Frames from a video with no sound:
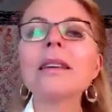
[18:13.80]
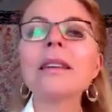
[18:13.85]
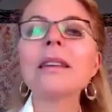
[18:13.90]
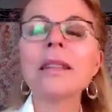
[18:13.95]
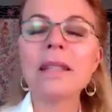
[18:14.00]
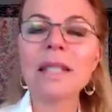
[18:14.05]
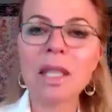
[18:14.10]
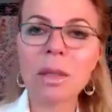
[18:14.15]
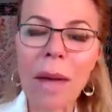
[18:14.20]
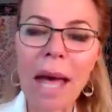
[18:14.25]

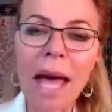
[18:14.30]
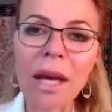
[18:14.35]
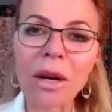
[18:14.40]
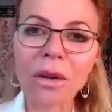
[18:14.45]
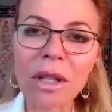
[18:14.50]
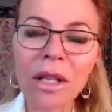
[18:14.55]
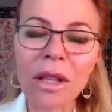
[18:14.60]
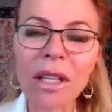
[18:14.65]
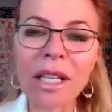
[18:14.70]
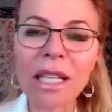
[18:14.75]
is the
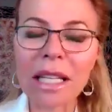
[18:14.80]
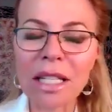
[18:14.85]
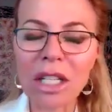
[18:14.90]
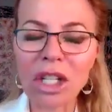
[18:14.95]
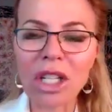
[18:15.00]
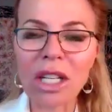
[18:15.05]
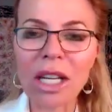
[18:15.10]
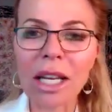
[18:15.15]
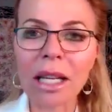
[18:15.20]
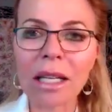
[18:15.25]
pattern and the
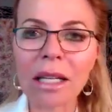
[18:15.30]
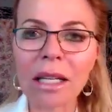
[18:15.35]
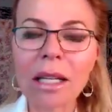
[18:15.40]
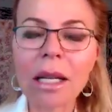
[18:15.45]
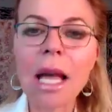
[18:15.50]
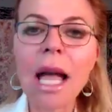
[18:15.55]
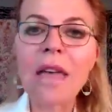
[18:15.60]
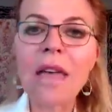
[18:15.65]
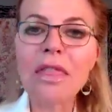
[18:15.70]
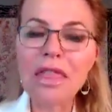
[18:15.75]
conditioning.
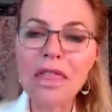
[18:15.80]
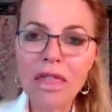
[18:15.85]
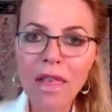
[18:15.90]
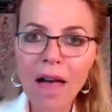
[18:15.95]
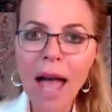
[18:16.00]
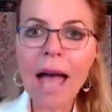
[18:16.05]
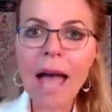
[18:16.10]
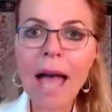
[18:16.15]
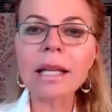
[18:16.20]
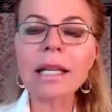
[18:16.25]

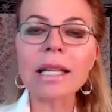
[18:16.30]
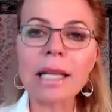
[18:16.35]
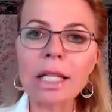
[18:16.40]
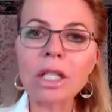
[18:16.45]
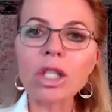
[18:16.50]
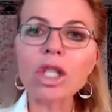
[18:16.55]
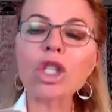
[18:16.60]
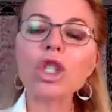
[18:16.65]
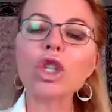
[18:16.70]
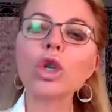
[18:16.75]
That
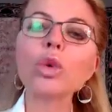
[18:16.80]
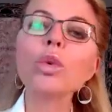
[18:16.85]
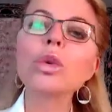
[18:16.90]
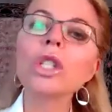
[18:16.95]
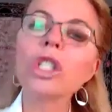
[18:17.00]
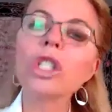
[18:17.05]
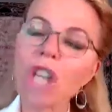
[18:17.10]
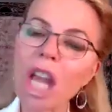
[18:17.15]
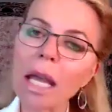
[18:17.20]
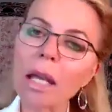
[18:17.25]
needs to
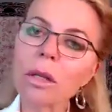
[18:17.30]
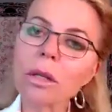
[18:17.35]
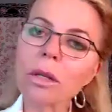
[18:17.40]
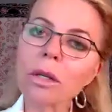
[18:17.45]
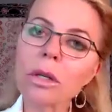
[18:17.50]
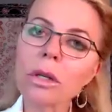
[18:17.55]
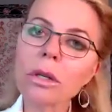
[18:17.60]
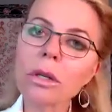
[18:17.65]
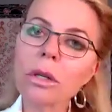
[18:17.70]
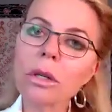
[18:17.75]

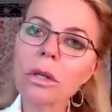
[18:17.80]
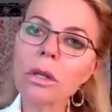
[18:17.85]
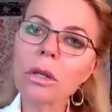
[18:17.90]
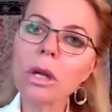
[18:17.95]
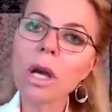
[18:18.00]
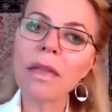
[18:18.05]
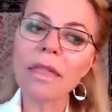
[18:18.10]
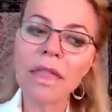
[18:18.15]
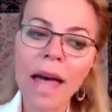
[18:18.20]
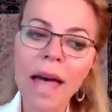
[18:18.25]
change.
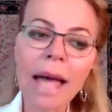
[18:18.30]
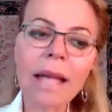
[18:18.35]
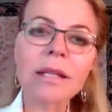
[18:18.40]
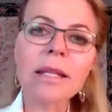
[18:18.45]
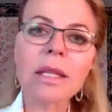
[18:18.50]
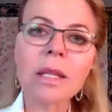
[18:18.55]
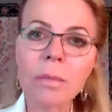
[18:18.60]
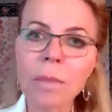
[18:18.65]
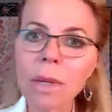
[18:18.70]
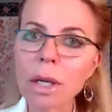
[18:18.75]
That's
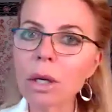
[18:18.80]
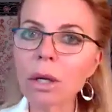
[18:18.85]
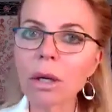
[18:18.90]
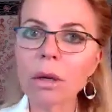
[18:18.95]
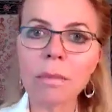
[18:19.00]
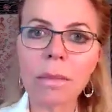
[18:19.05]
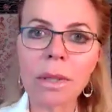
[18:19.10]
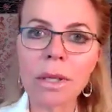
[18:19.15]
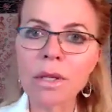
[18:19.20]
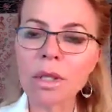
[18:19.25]
the
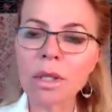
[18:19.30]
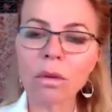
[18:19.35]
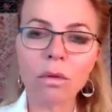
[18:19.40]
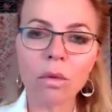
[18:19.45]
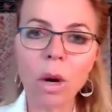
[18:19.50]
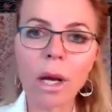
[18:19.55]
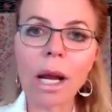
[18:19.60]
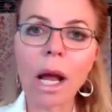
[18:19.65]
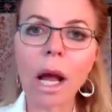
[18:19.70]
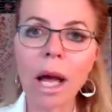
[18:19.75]
bigger piece of
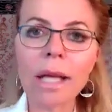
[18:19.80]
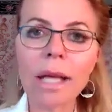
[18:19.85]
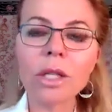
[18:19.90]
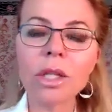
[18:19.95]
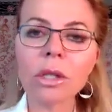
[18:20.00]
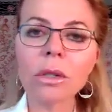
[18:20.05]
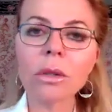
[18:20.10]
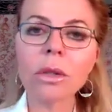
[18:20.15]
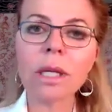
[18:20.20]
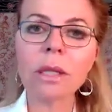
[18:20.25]
what I
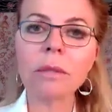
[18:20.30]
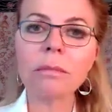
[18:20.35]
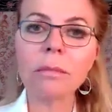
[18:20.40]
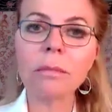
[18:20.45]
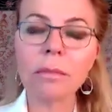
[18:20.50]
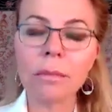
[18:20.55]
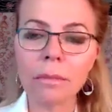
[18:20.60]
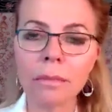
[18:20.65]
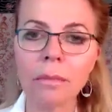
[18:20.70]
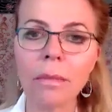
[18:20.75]
do in
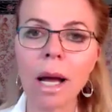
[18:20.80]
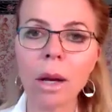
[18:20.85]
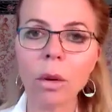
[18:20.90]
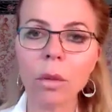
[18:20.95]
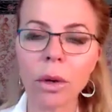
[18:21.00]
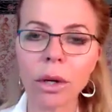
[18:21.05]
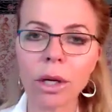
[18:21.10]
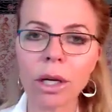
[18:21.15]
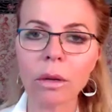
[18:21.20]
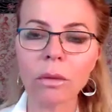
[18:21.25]
my
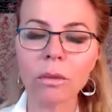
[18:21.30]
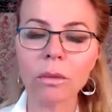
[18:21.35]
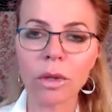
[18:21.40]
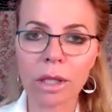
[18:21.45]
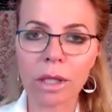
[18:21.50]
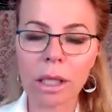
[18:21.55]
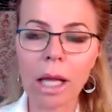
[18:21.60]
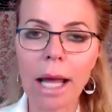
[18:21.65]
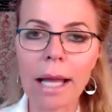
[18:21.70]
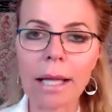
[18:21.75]
working
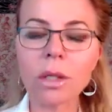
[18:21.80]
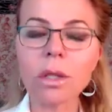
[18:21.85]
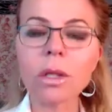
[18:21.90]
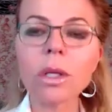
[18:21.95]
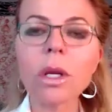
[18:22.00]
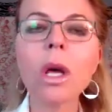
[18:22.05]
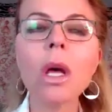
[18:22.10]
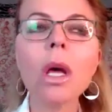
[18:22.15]
with clients.